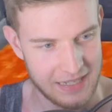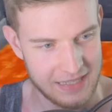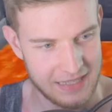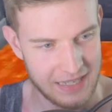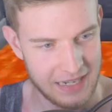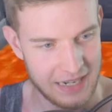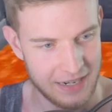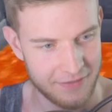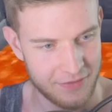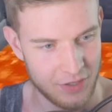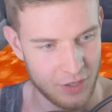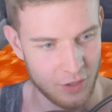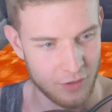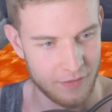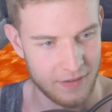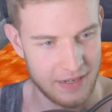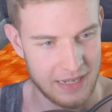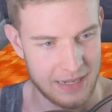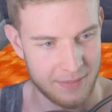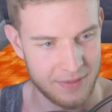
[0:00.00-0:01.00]
It's gonna have to
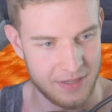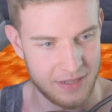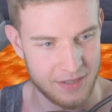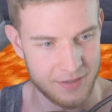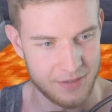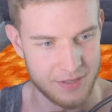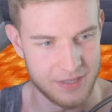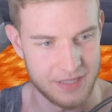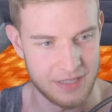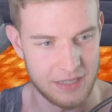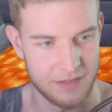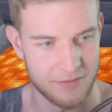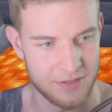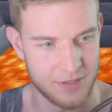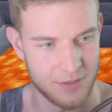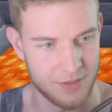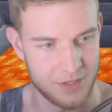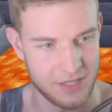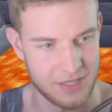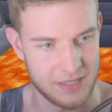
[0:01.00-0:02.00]
overlap the other Steve.
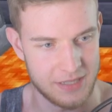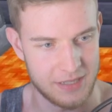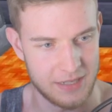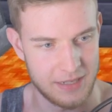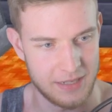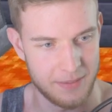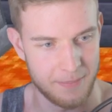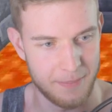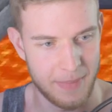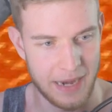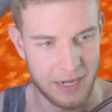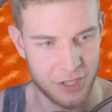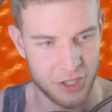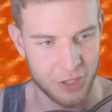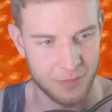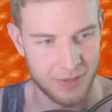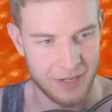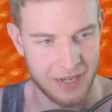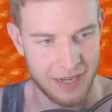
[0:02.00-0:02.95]
So just match them